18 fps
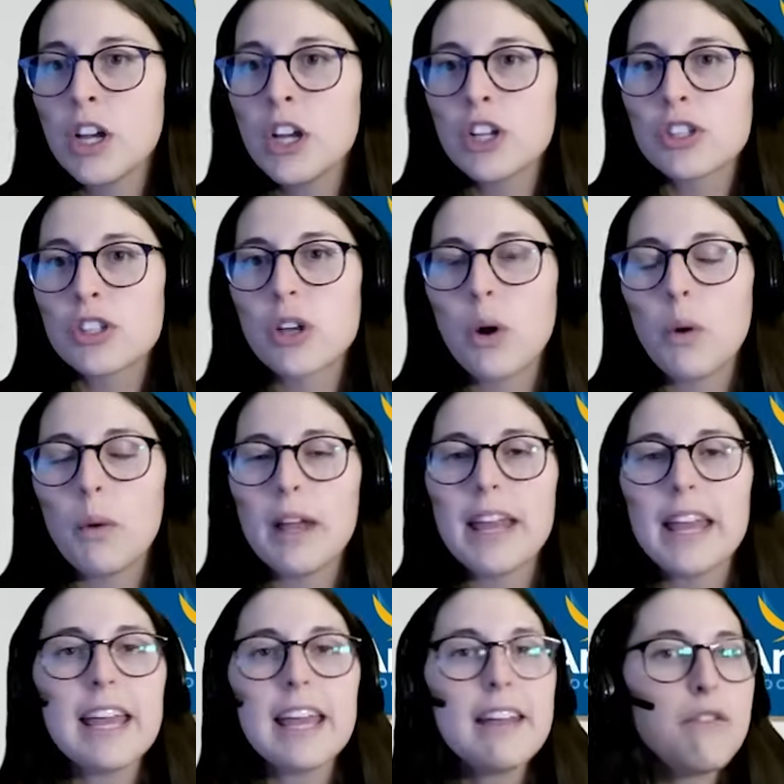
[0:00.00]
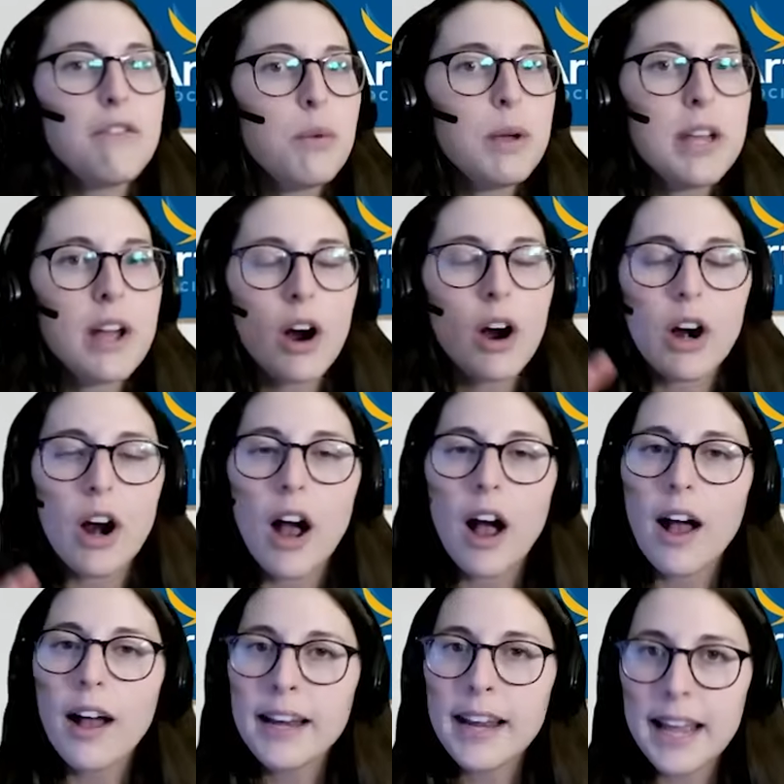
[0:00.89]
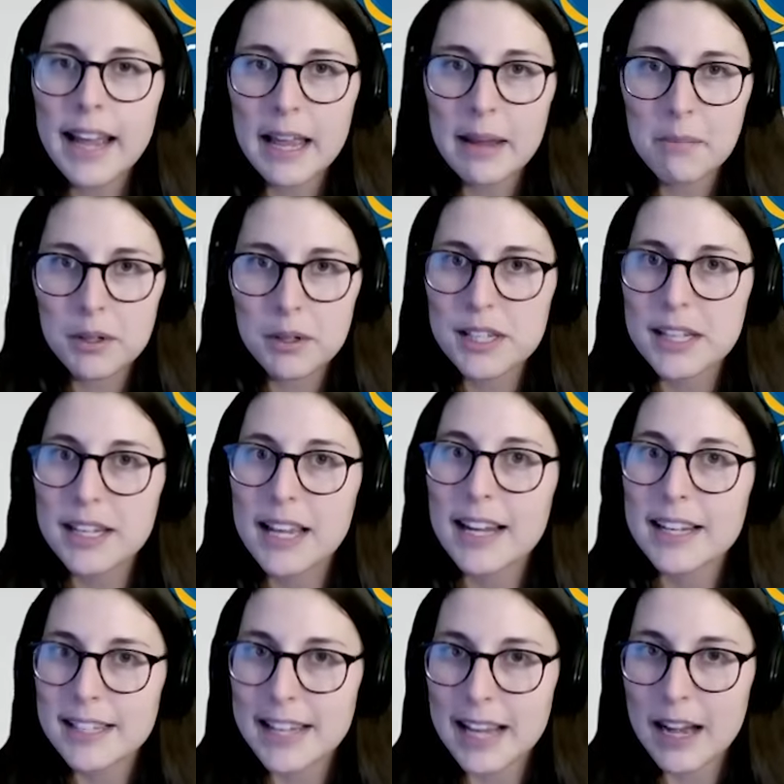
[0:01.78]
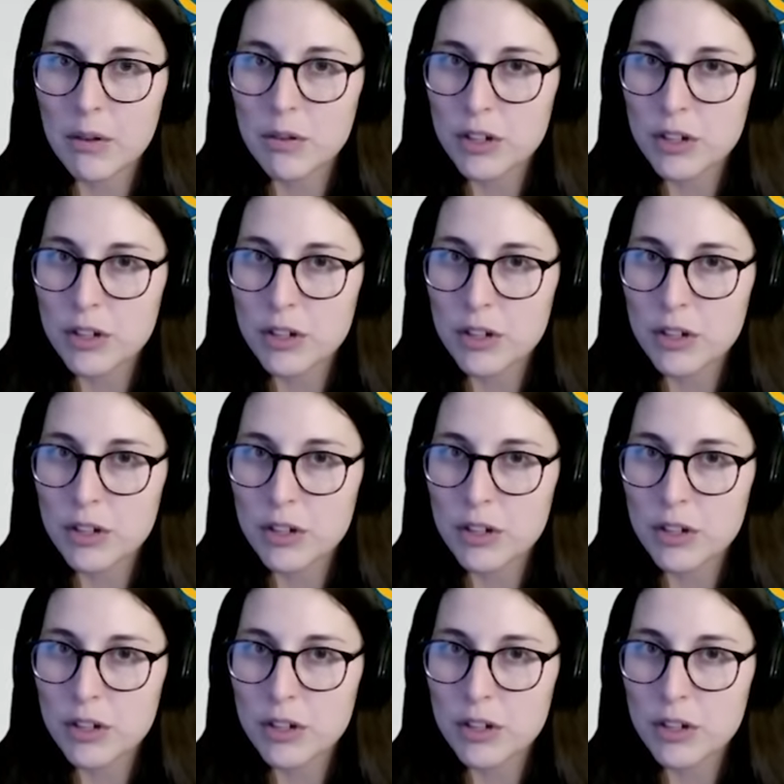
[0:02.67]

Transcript: So if we are unable to get down